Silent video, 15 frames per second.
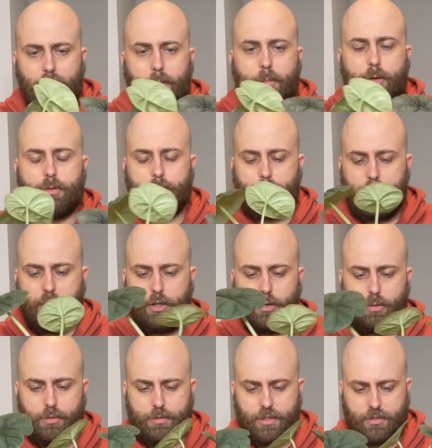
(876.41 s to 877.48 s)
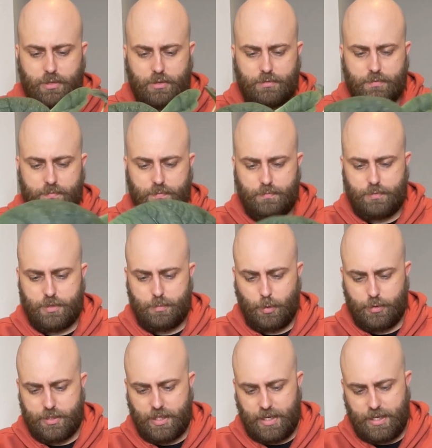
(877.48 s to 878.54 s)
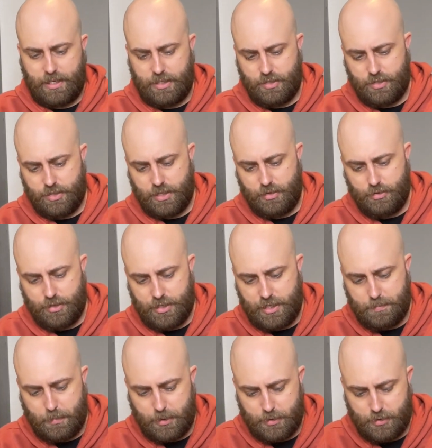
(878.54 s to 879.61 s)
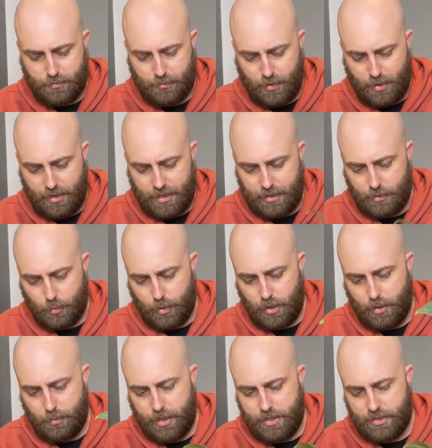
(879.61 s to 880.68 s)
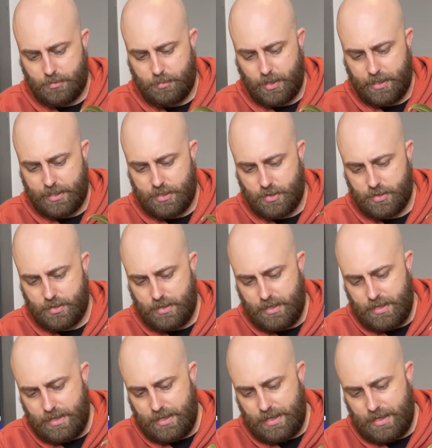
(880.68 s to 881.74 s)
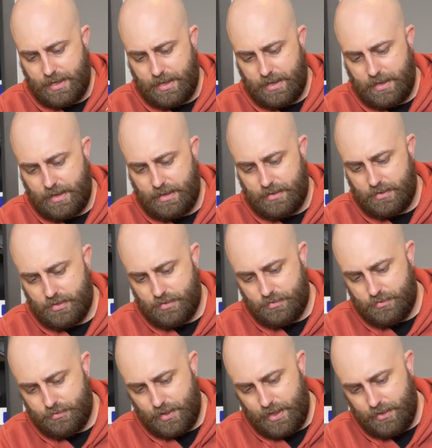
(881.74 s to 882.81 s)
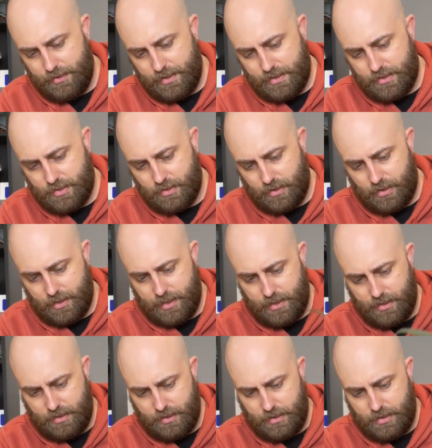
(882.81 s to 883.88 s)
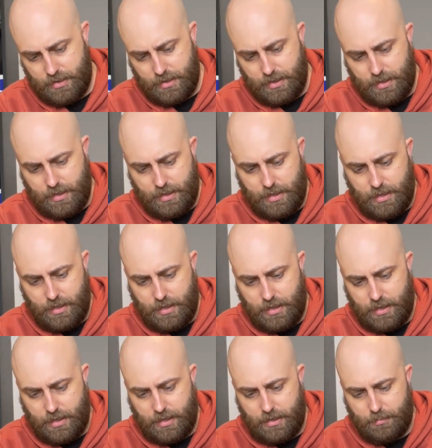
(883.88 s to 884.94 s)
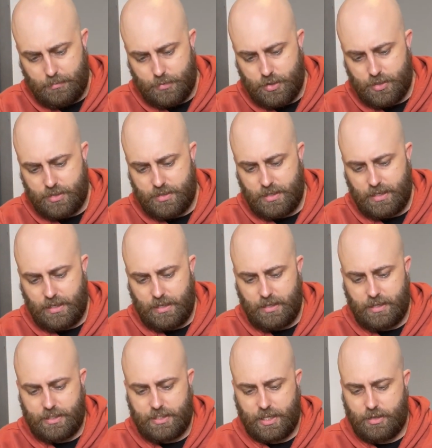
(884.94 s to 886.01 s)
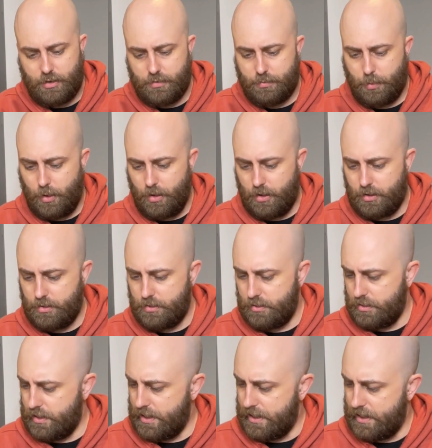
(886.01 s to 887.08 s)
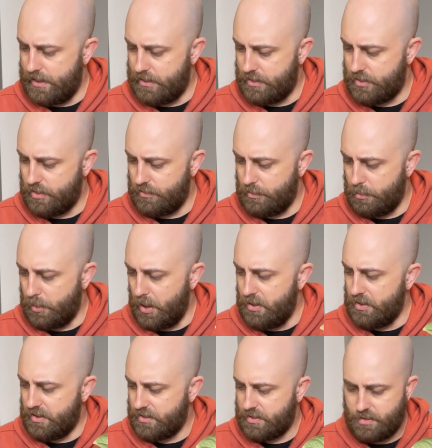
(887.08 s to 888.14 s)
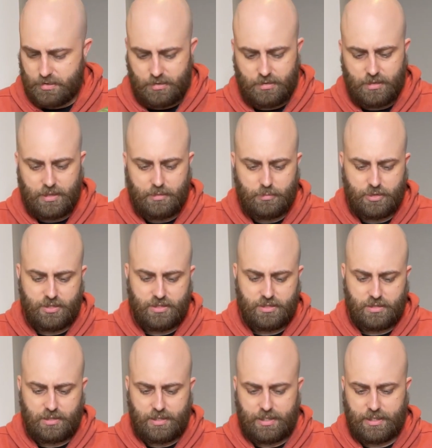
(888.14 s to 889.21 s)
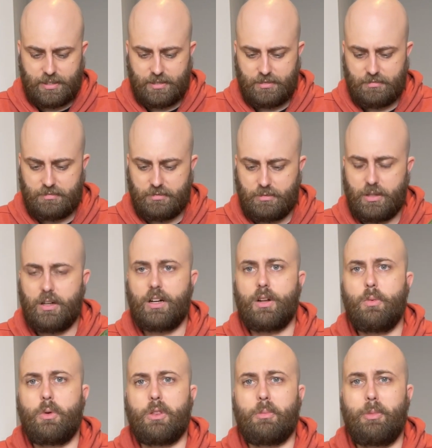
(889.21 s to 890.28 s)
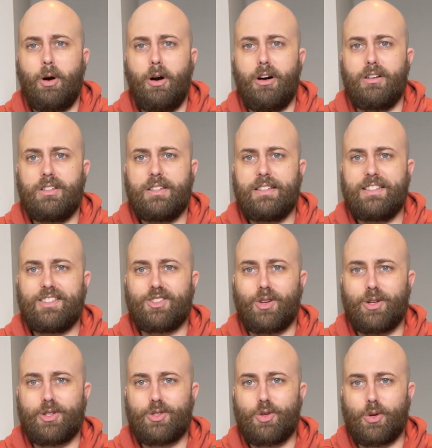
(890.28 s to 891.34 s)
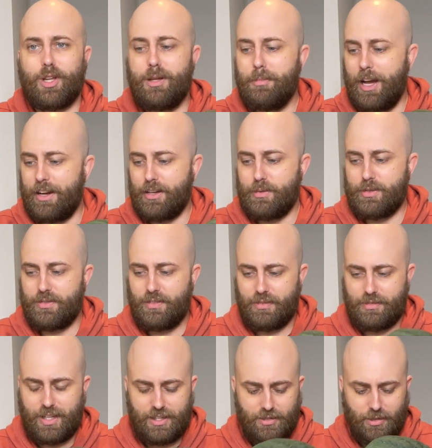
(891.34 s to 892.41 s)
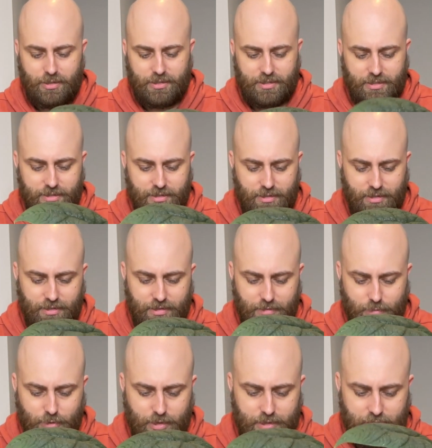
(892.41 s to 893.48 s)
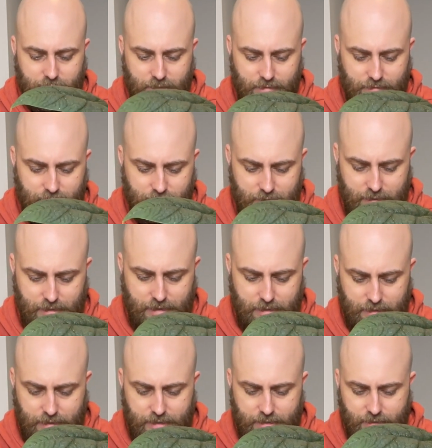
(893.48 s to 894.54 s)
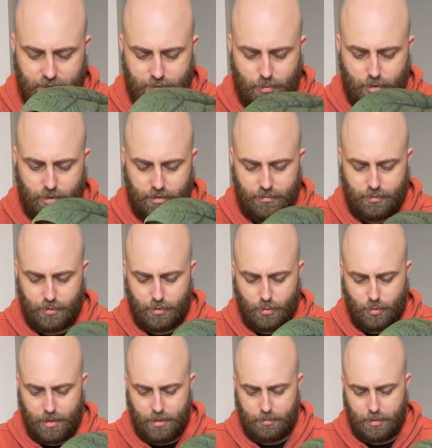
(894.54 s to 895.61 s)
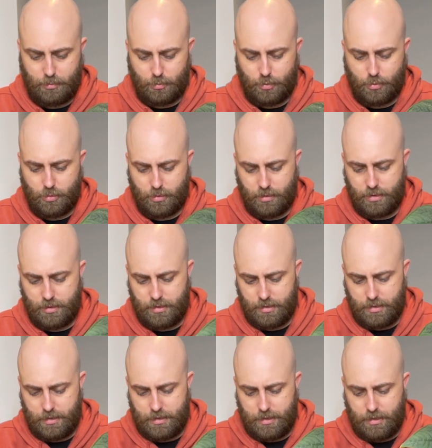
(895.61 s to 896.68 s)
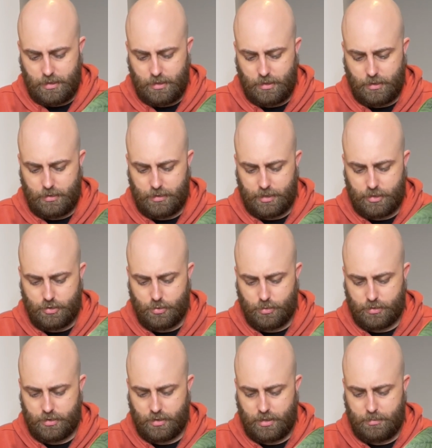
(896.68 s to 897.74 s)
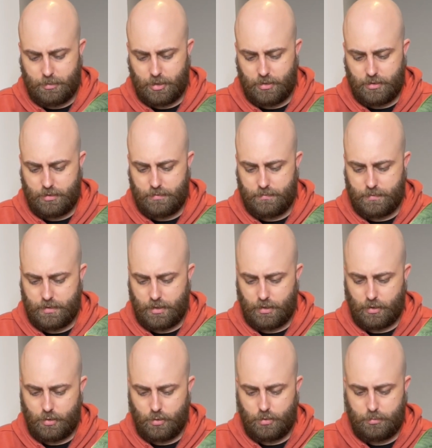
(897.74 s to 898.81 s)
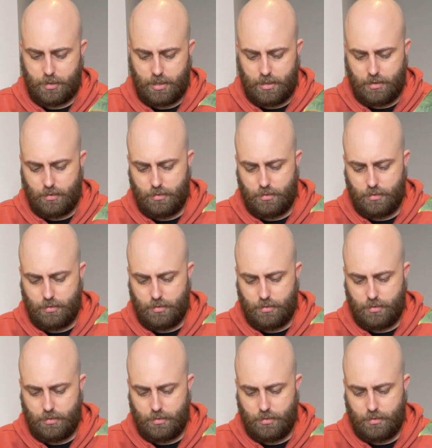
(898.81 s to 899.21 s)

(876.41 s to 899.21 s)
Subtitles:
But it was pretty cool. It was a sort of spontaneous, serendipitous find when I went into Bunnings and found this guy just in a decorative pot as sort of a bonus, and was just like, well, I don't want the pot. So I just took him out, and he was $15. So what a deal. These guys were going for quite a bit more only a short time ago. Another corm here.